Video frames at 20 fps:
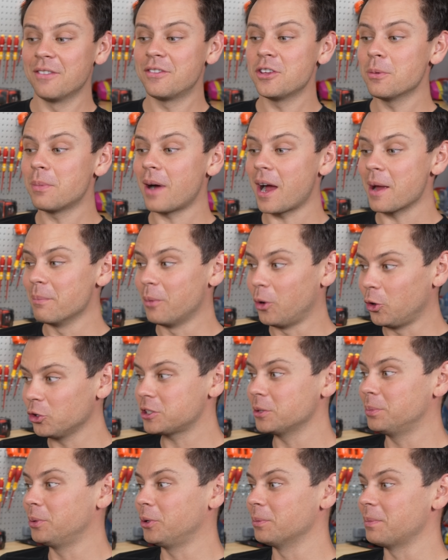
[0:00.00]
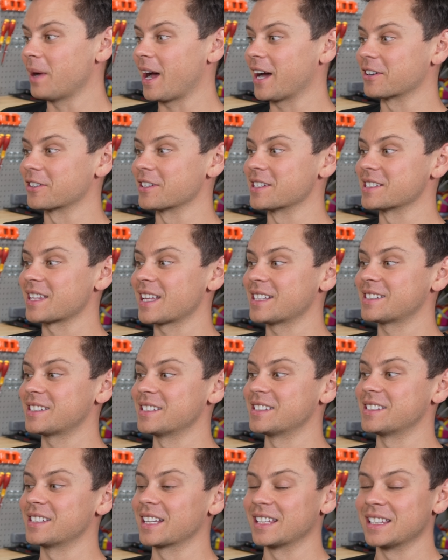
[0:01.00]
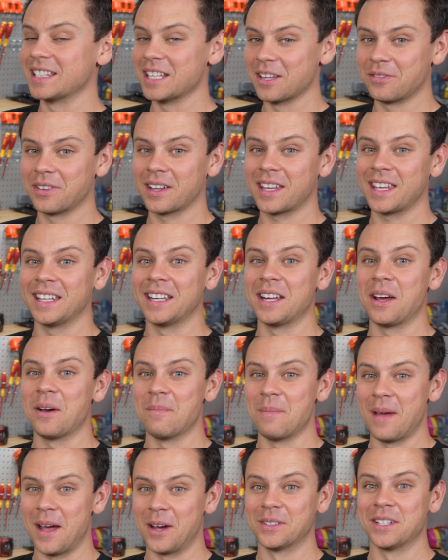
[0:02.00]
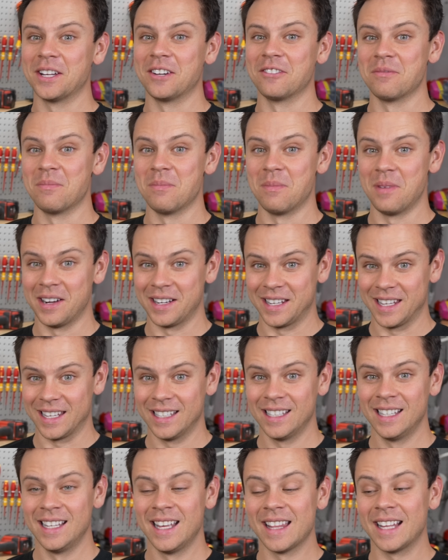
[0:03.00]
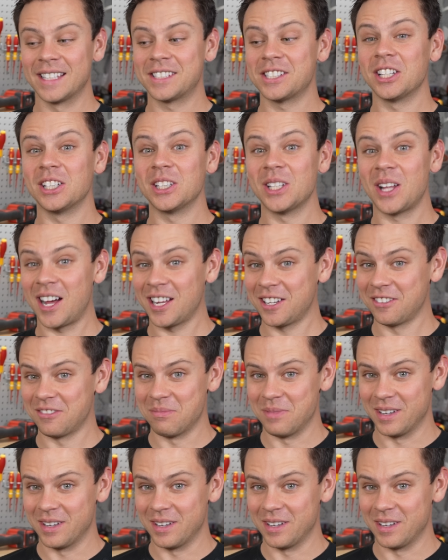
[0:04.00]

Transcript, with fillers: if you buy multiple batteries, that's a significant amount of money. That's a lot of